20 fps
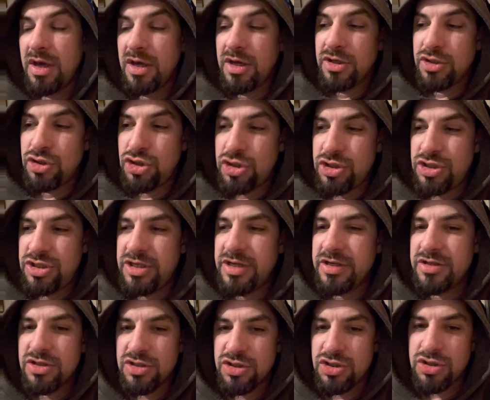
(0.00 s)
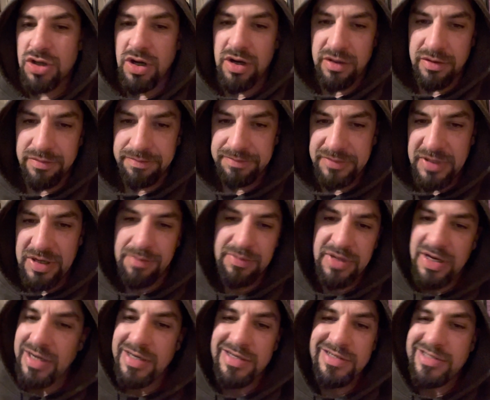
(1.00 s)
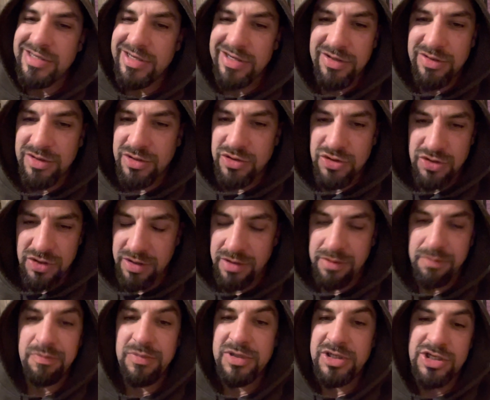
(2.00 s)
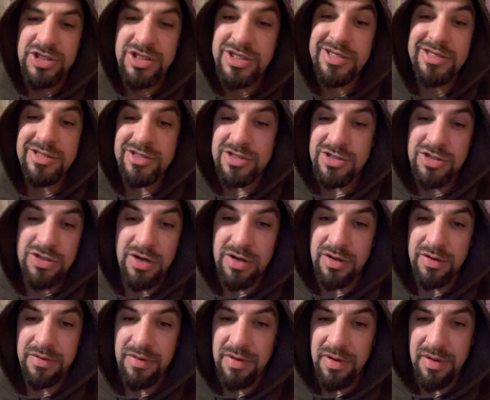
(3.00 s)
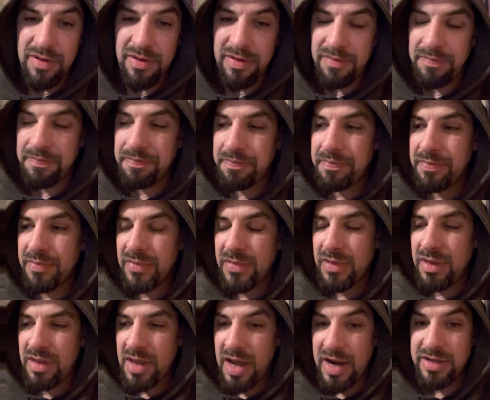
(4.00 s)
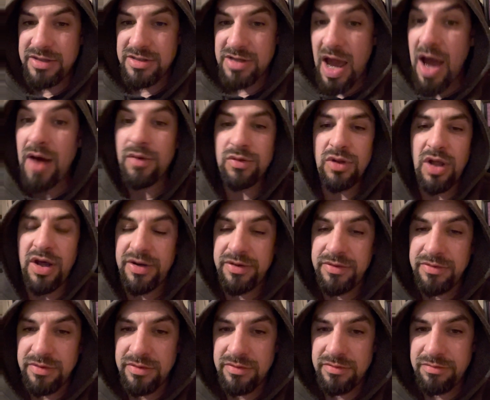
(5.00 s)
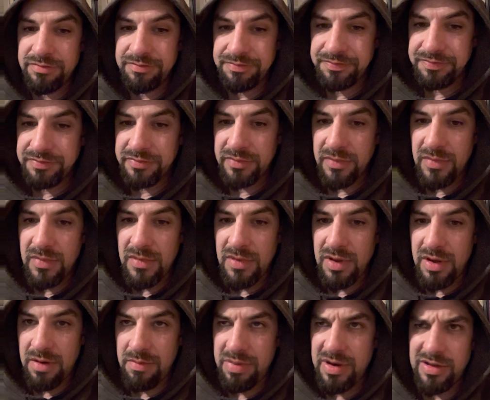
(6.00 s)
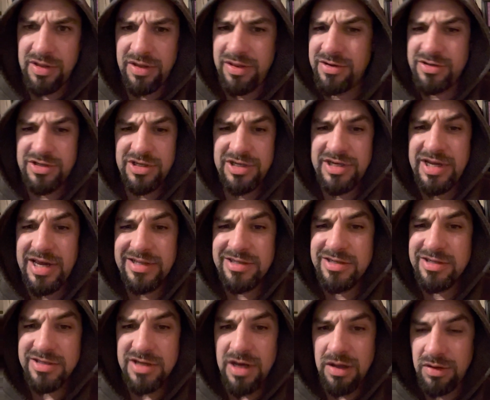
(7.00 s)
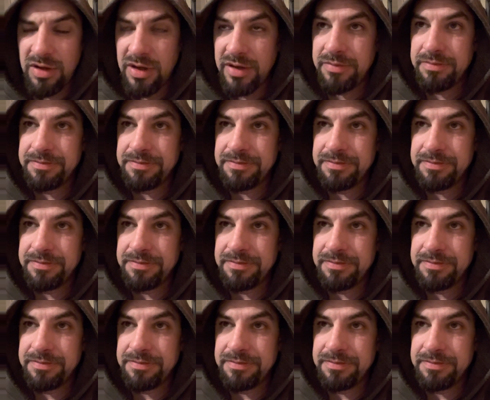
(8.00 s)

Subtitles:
She sings a song. And I'm not going to sing you the song. But she sings a song that is outlawed. And apparently there's a dance that's outlawed.